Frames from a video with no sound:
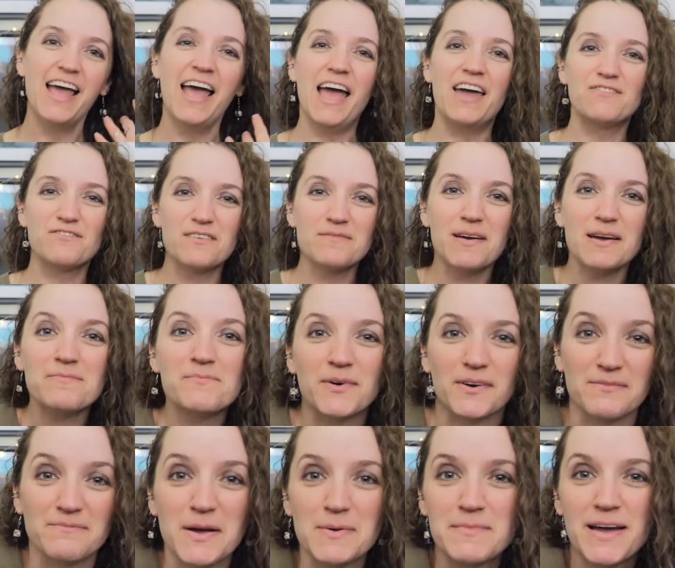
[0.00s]
And
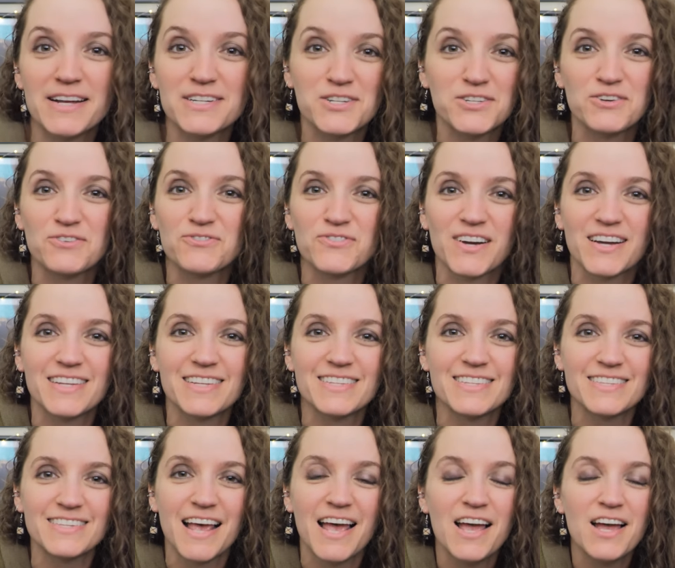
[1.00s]
remember, my magical
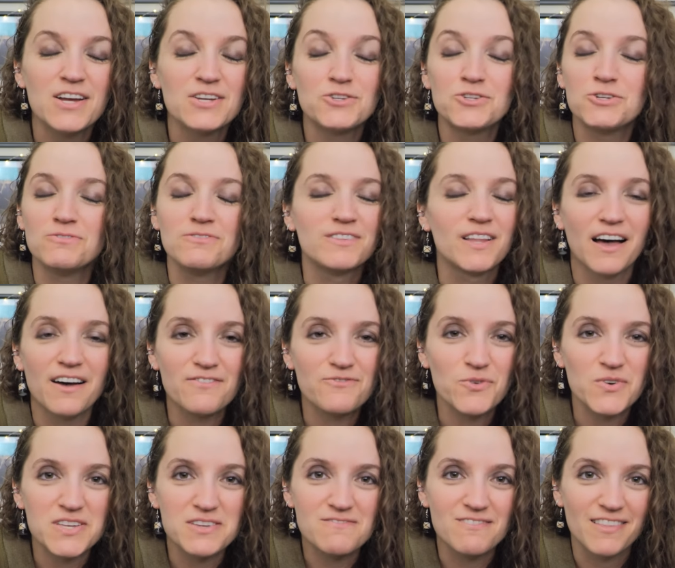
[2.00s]
friends, to love
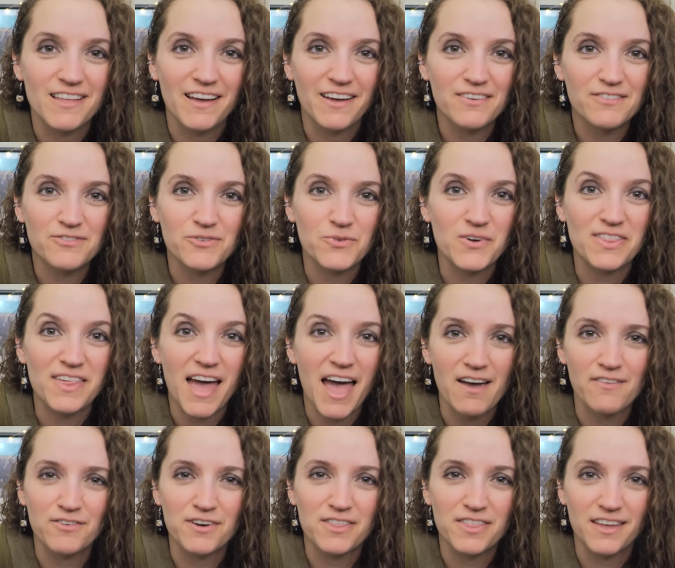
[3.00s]
what you love with
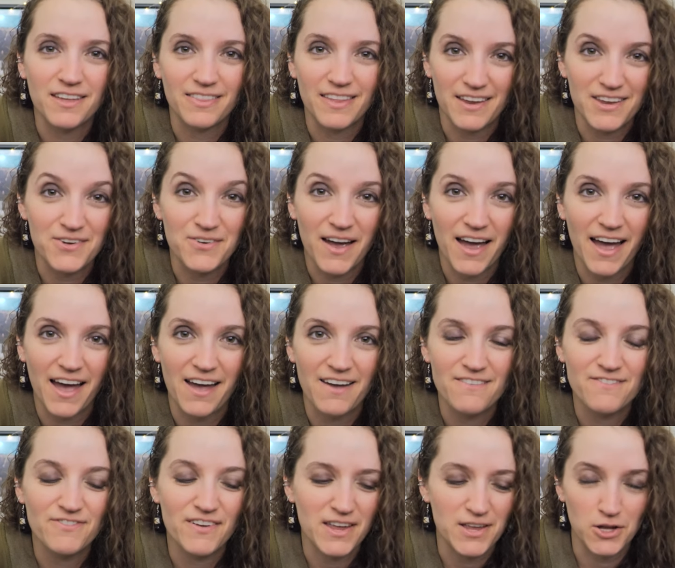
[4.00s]
everything that you
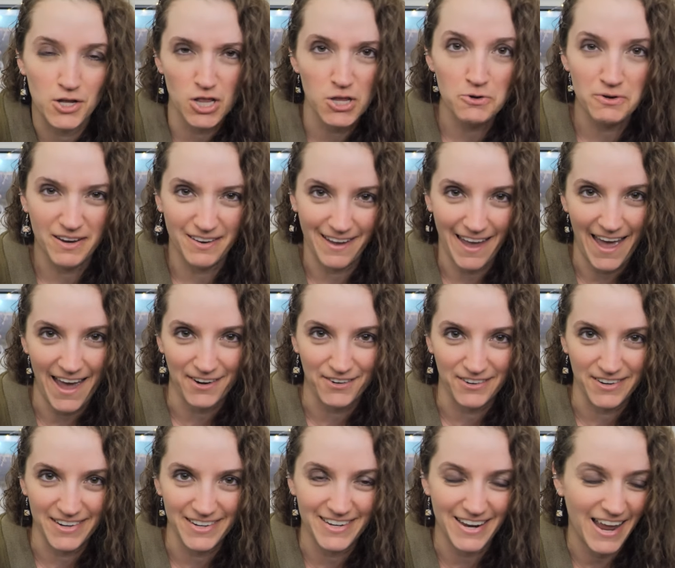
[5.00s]
have, including
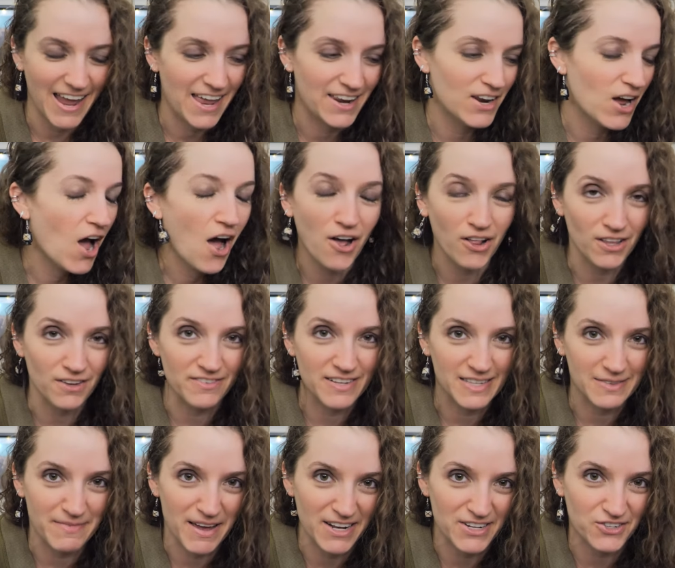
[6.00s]
Hagrid and all of
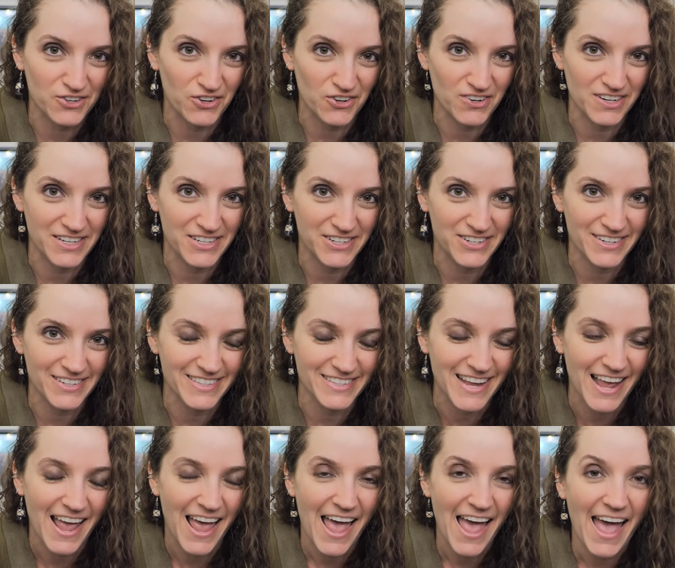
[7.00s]
his magical creatures,
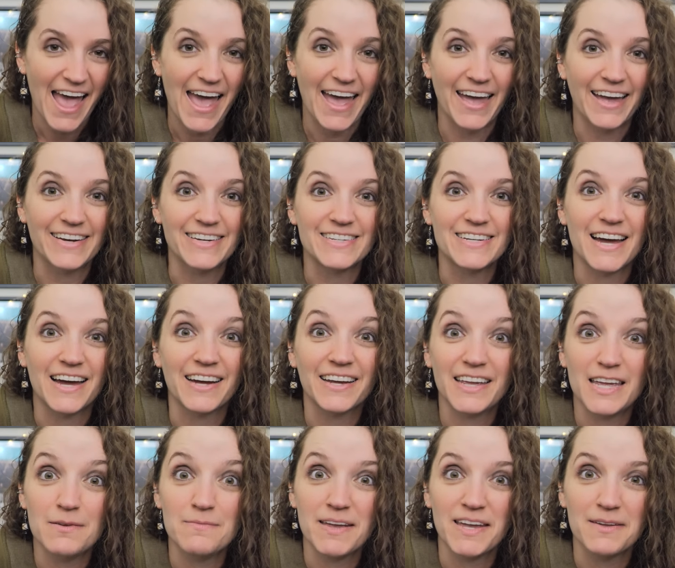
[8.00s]
and
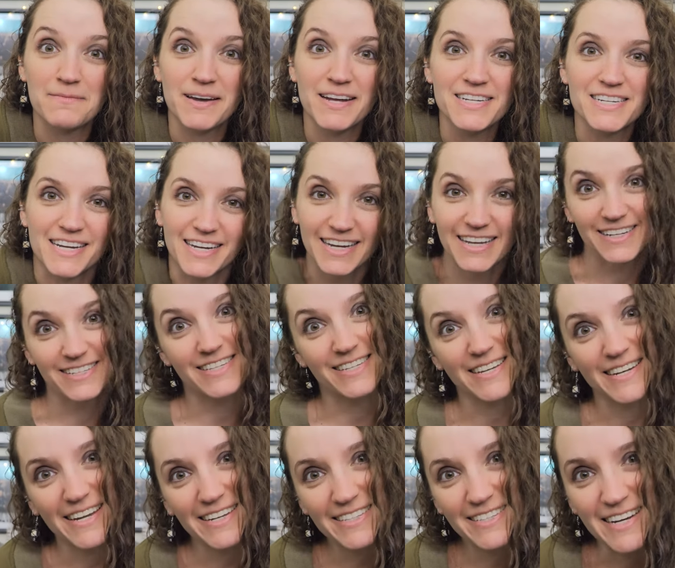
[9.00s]
keep making magic. And I'll see
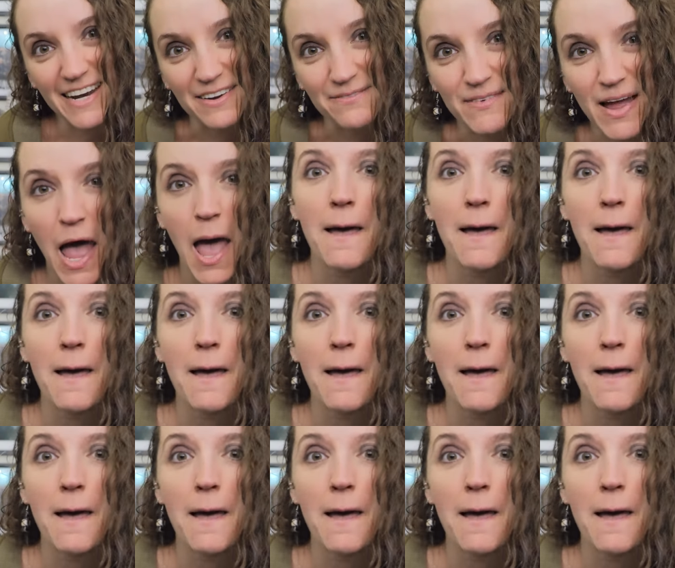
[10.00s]
you next time.